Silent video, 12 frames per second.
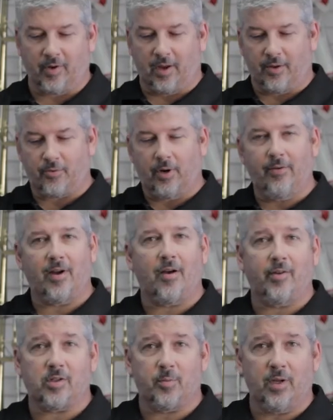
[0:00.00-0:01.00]
If you've got a three
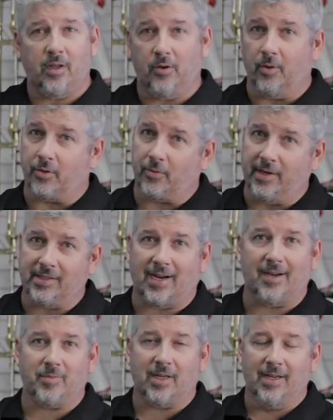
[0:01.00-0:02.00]
valve instrument, you do it three
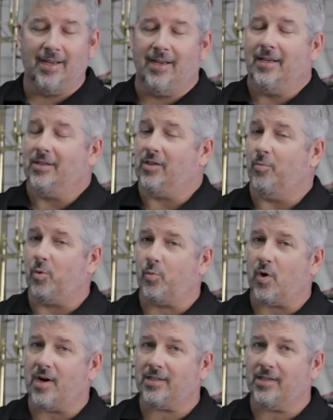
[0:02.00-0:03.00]
times. Simple
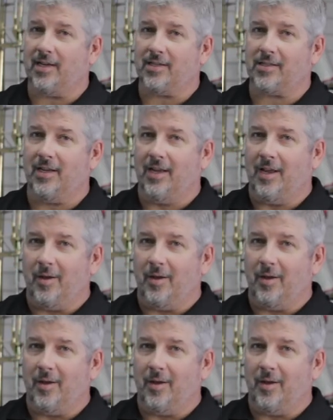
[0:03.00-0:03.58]
process.